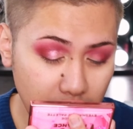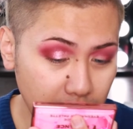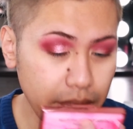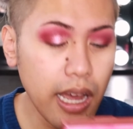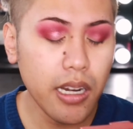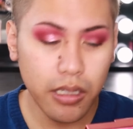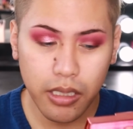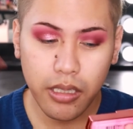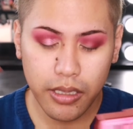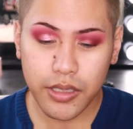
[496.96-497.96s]
Okay, that
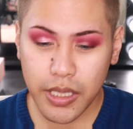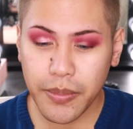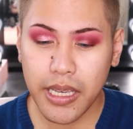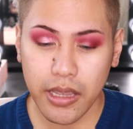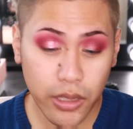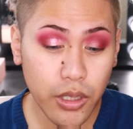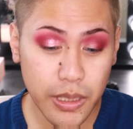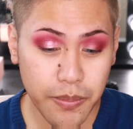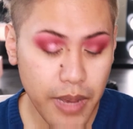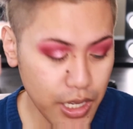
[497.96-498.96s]
to me
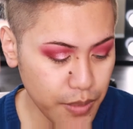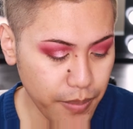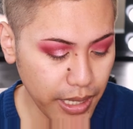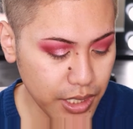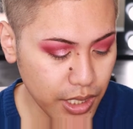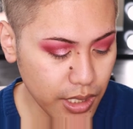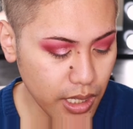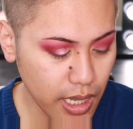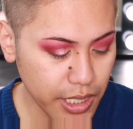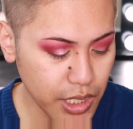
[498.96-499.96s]
looks much
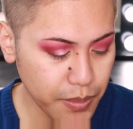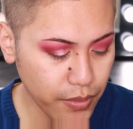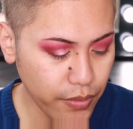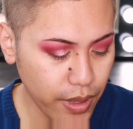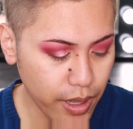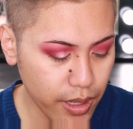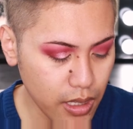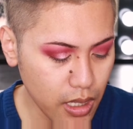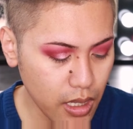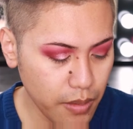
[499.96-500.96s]
better. I just prefer
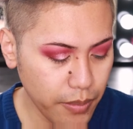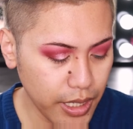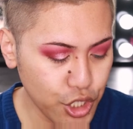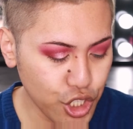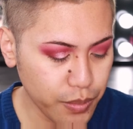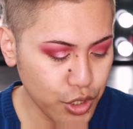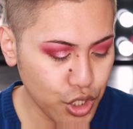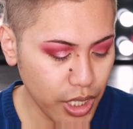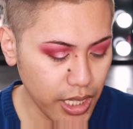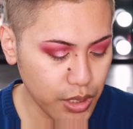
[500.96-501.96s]
my shimmer
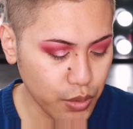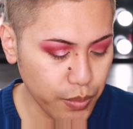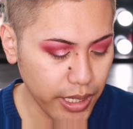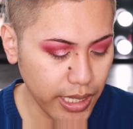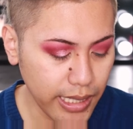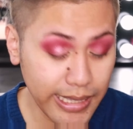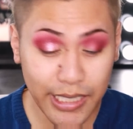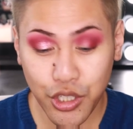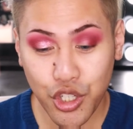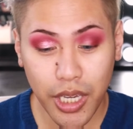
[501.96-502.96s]
shades or my
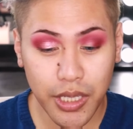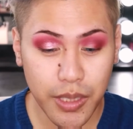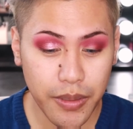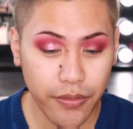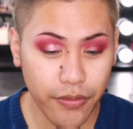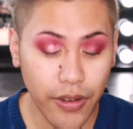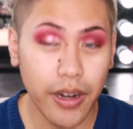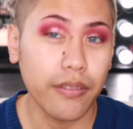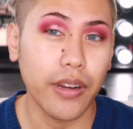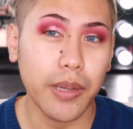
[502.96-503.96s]
lid shade to be
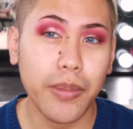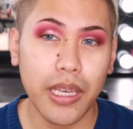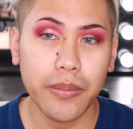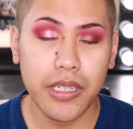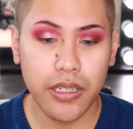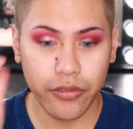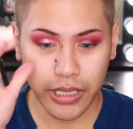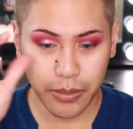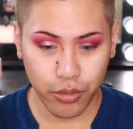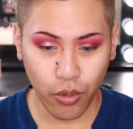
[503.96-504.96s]
very, very pigmented,
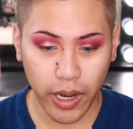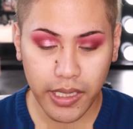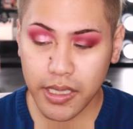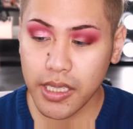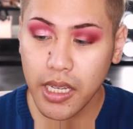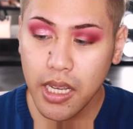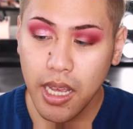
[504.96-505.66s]
really bright.